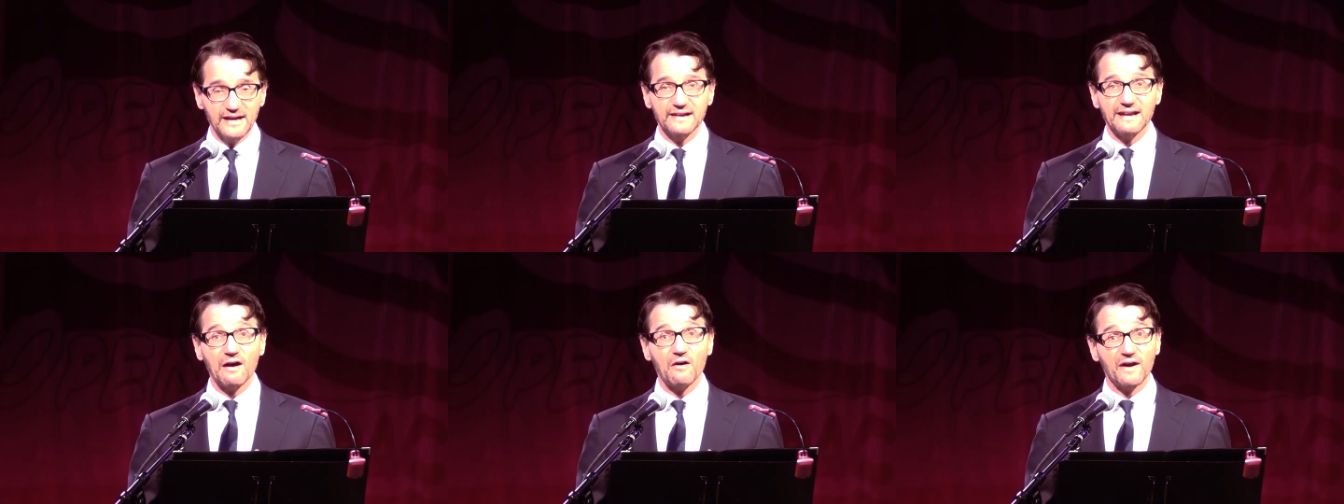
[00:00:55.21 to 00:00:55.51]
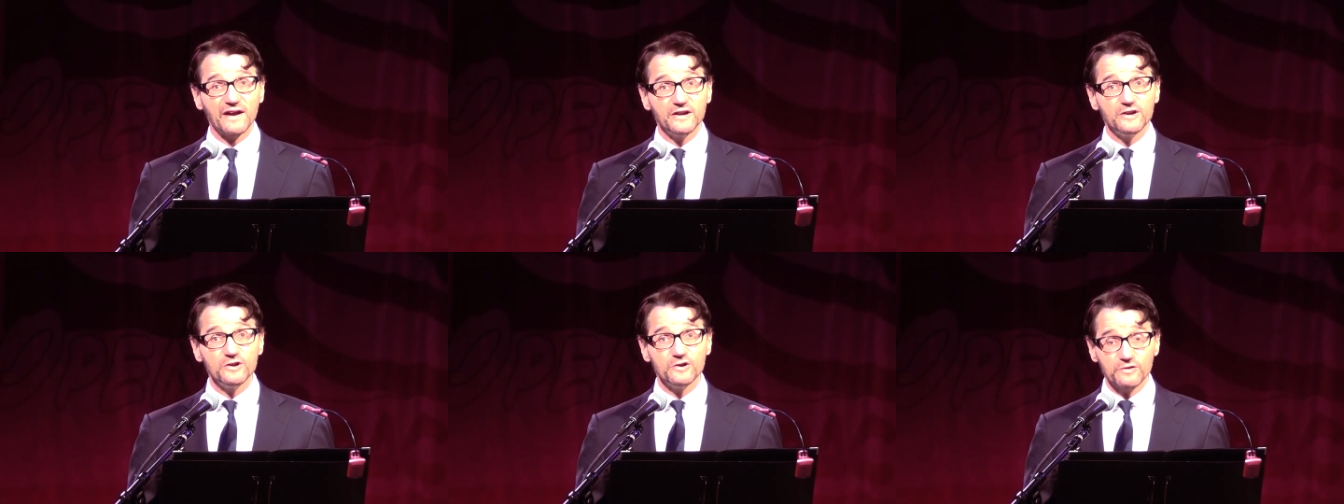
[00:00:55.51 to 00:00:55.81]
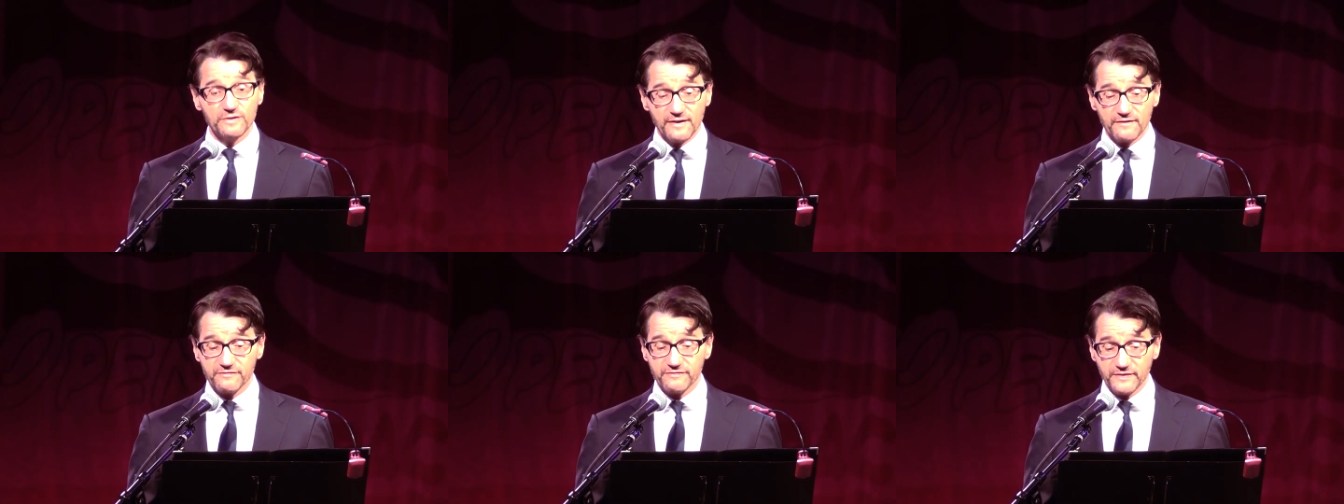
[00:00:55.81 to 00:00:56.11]
Now I
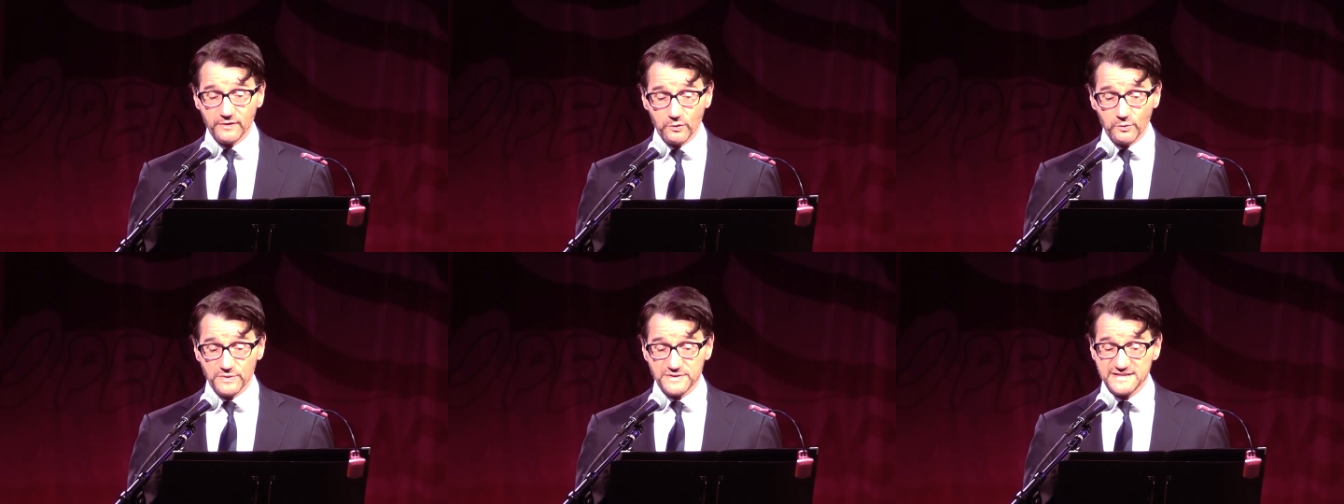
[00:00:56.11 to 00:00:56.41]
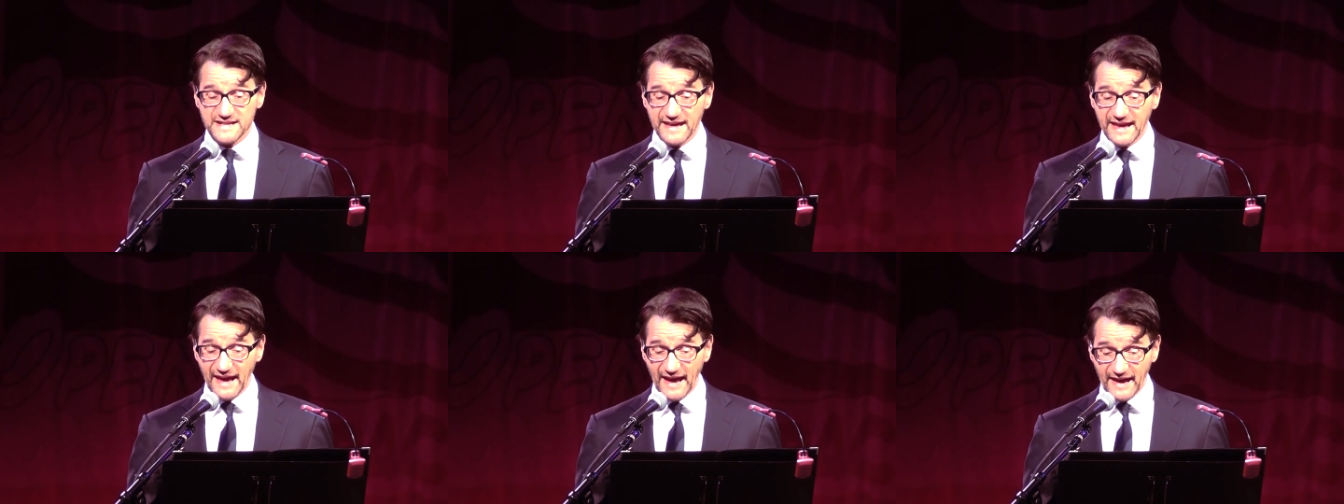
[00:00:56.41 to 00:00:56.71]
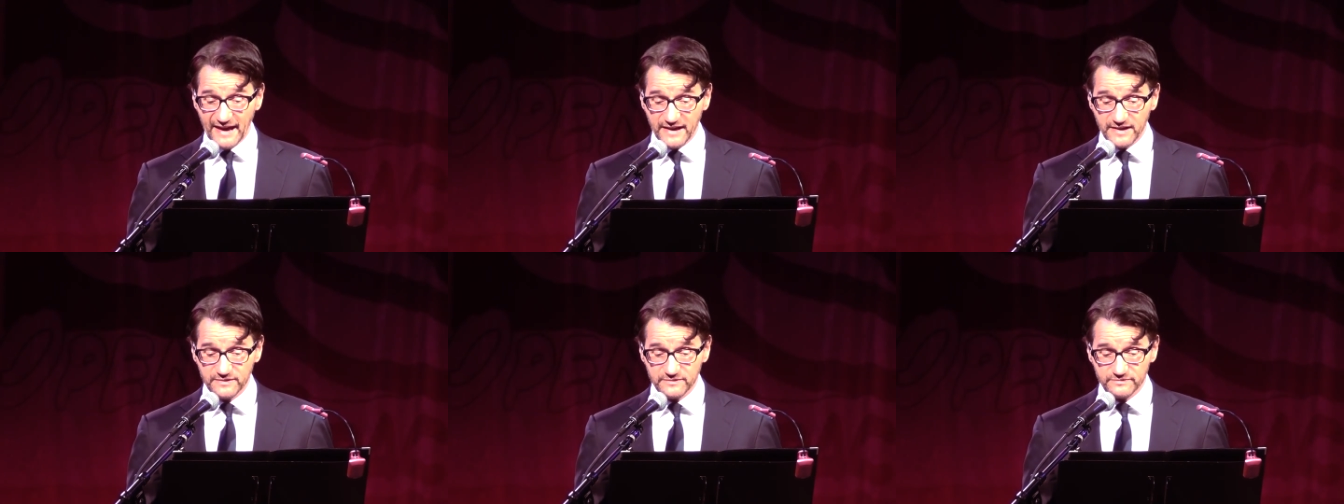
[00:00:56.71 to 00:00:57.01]
knew that Phil was
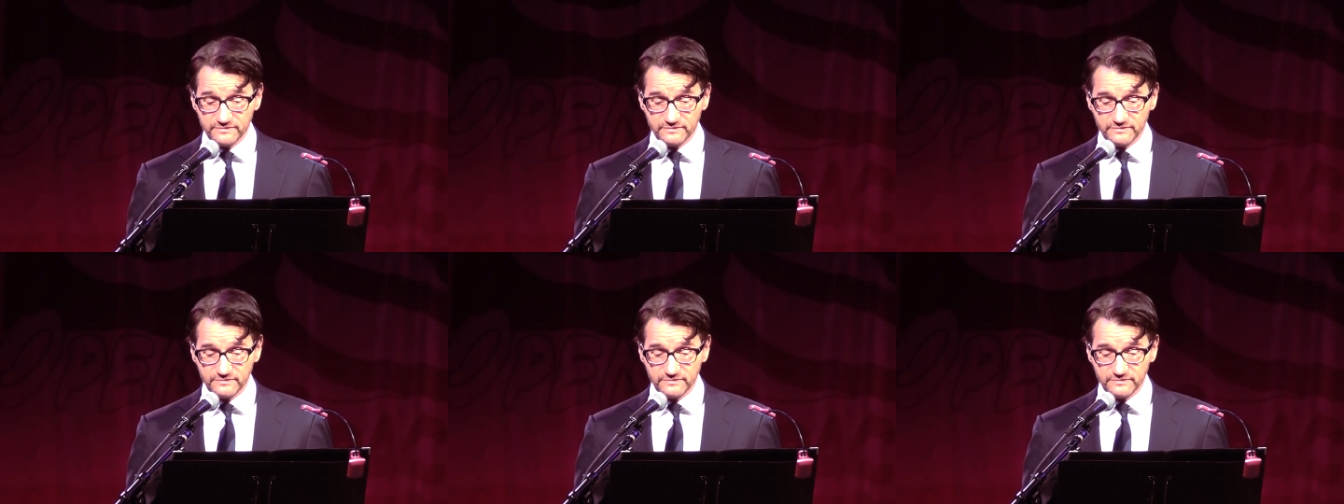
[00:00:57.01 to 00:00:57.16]
gay.